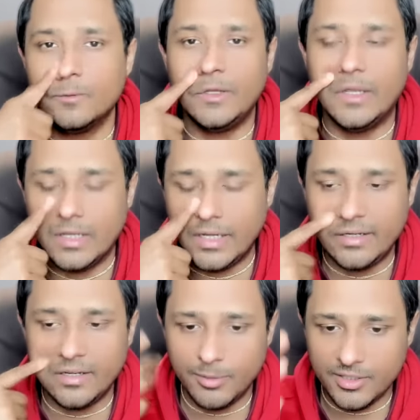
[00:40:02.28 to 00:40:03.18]
Okay,
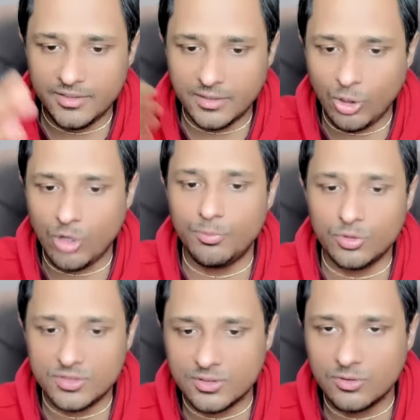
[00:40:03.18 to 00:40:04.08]
enlightenment is a long
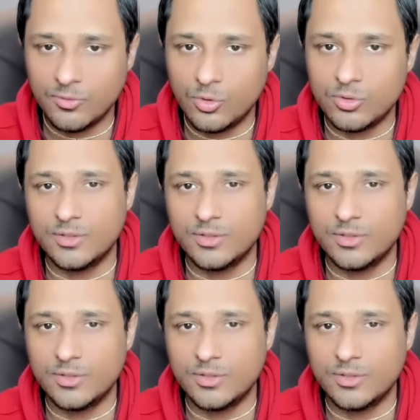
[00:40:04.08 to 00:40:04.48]
process, of course.